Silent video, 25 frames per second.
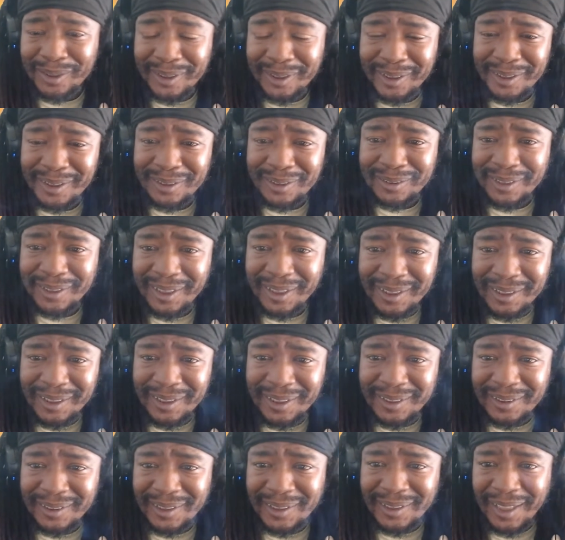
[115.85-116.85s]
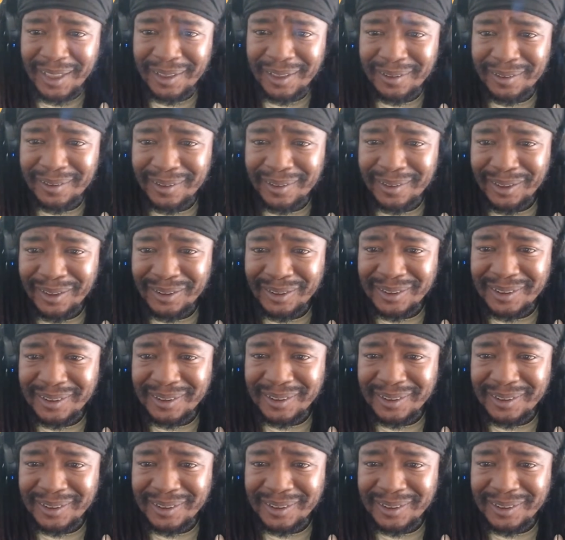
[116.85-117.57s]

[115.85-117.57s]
in there trying to get dank. Y'all just